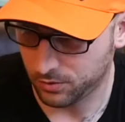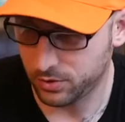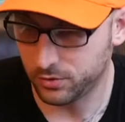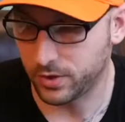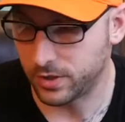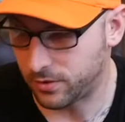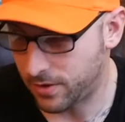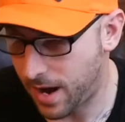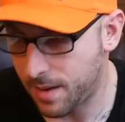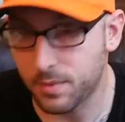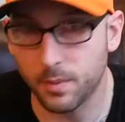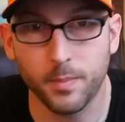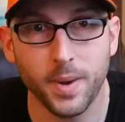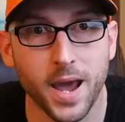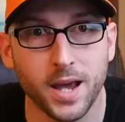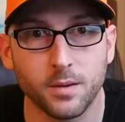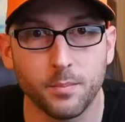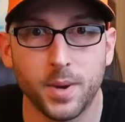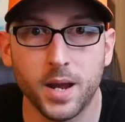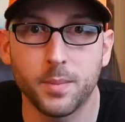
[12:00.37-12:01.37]
literally grab a
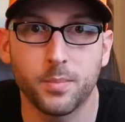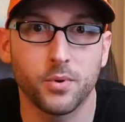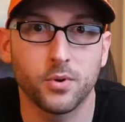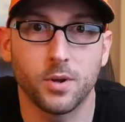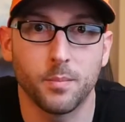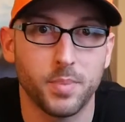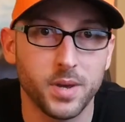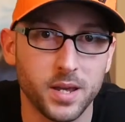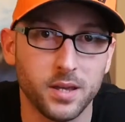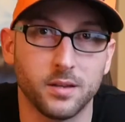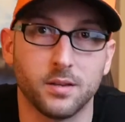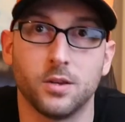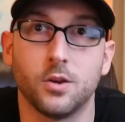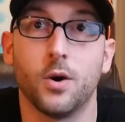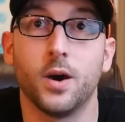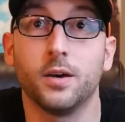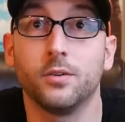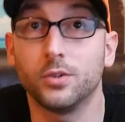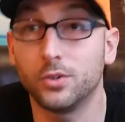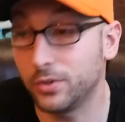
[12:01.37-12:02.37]
pad of paper and a pen.
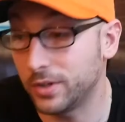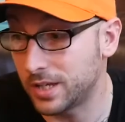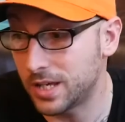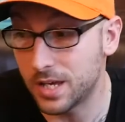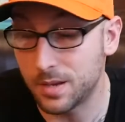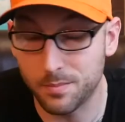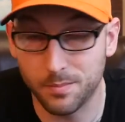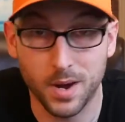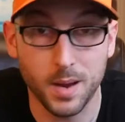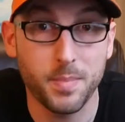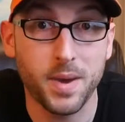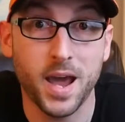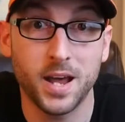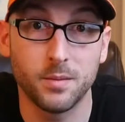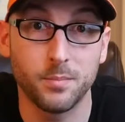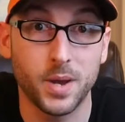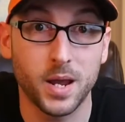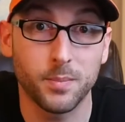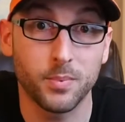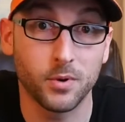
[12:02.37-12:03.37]
I literally keep my
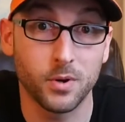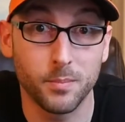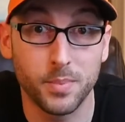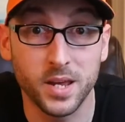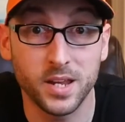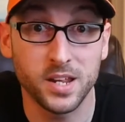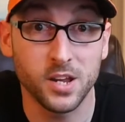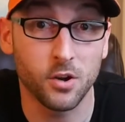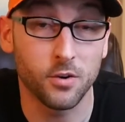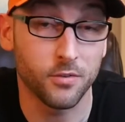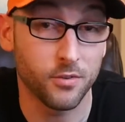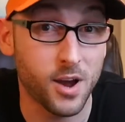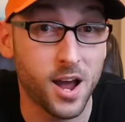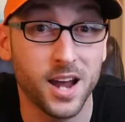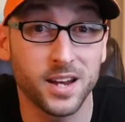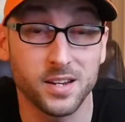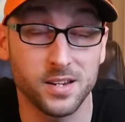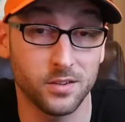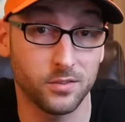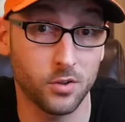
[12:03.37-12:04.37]
pad of paper and a pen here for
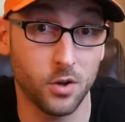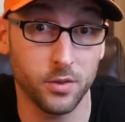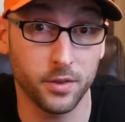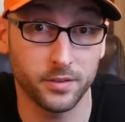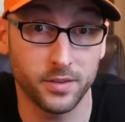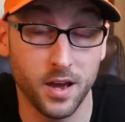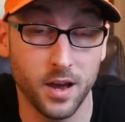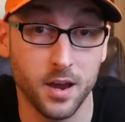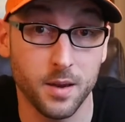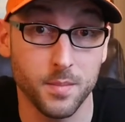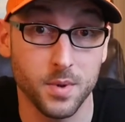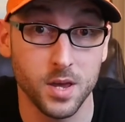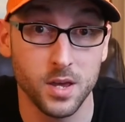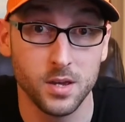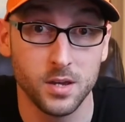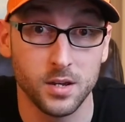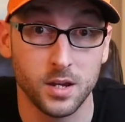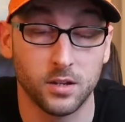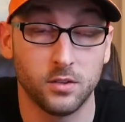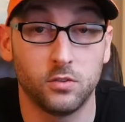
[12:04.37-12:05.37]
ideas all the time.
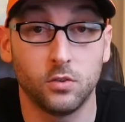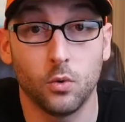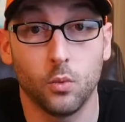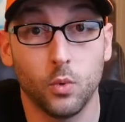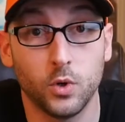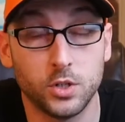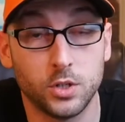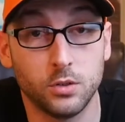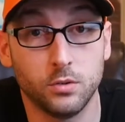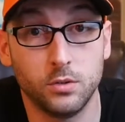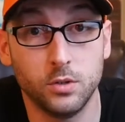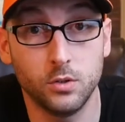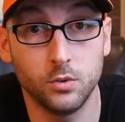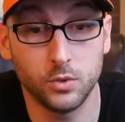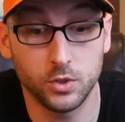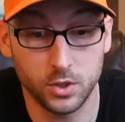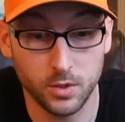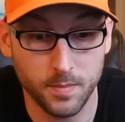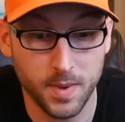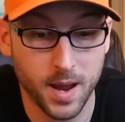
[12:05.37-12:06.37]
And so what you
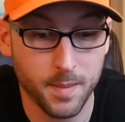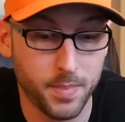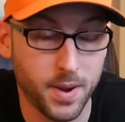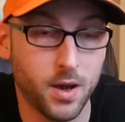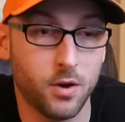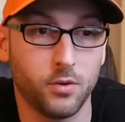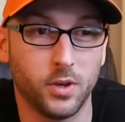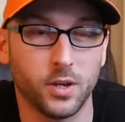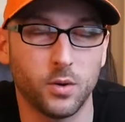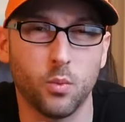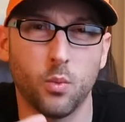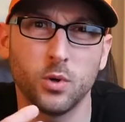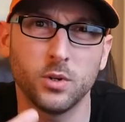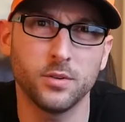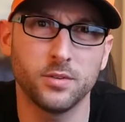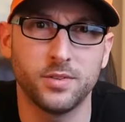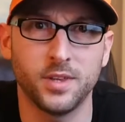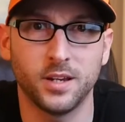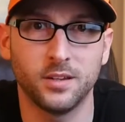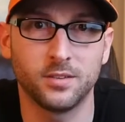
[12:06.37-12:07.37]
do is you map out, like, what
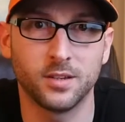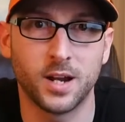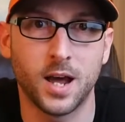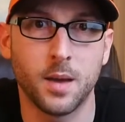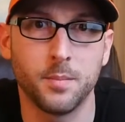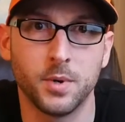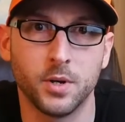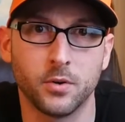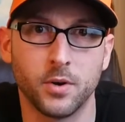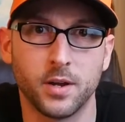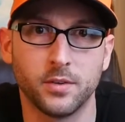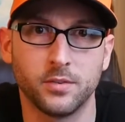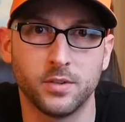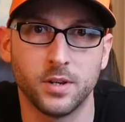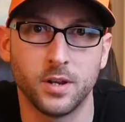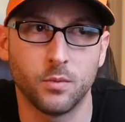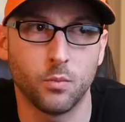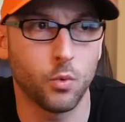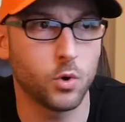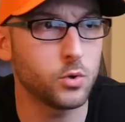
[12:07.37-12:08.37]
are things that I'm
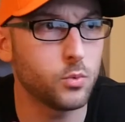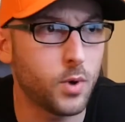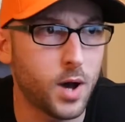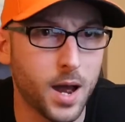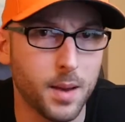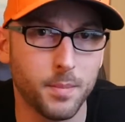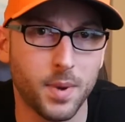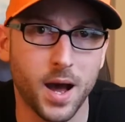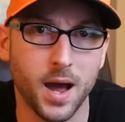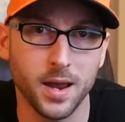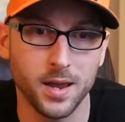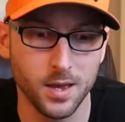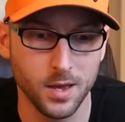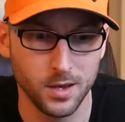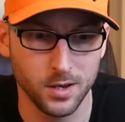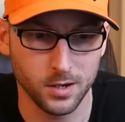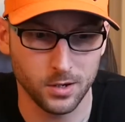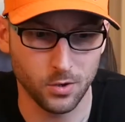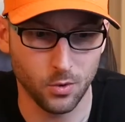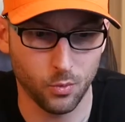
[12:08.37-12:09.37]
interested in? What do I buy?
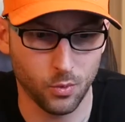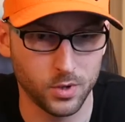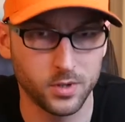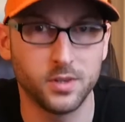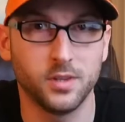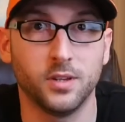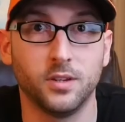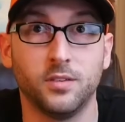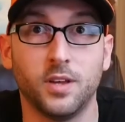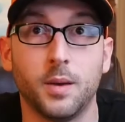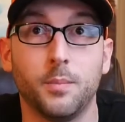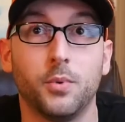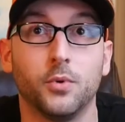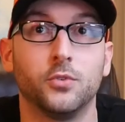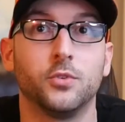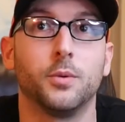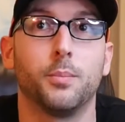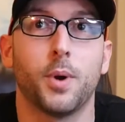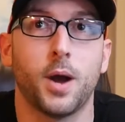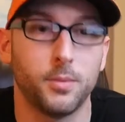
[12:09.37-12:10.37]
One of the
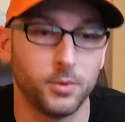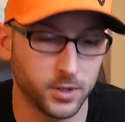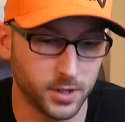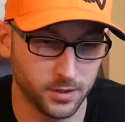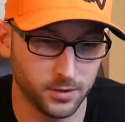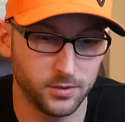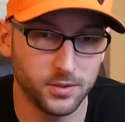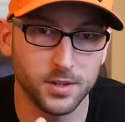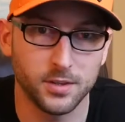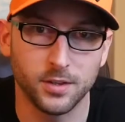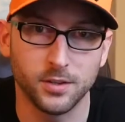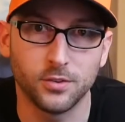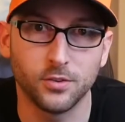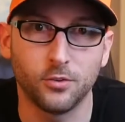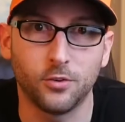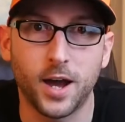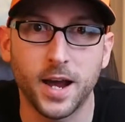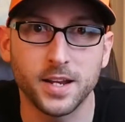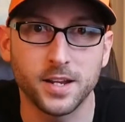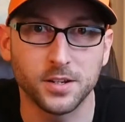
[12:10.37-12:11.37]
examples, you probably can see this
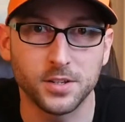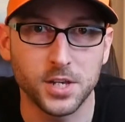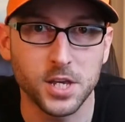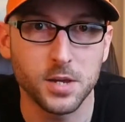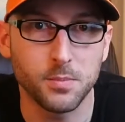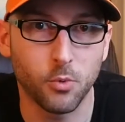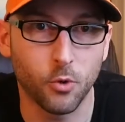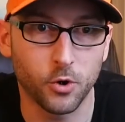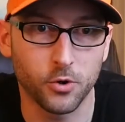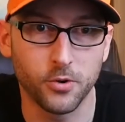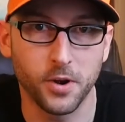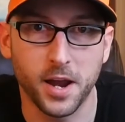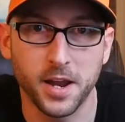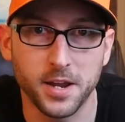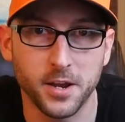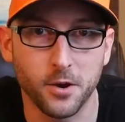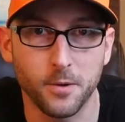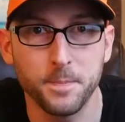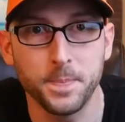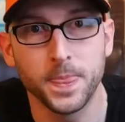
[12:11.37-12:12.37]
lighted keyboard
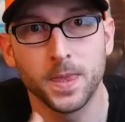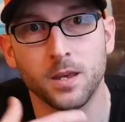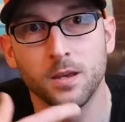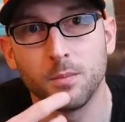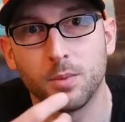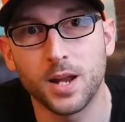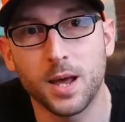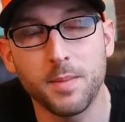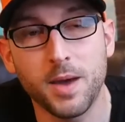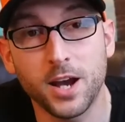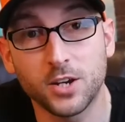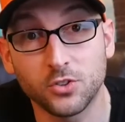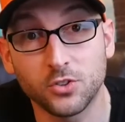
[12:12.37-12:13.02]
right here, but I'm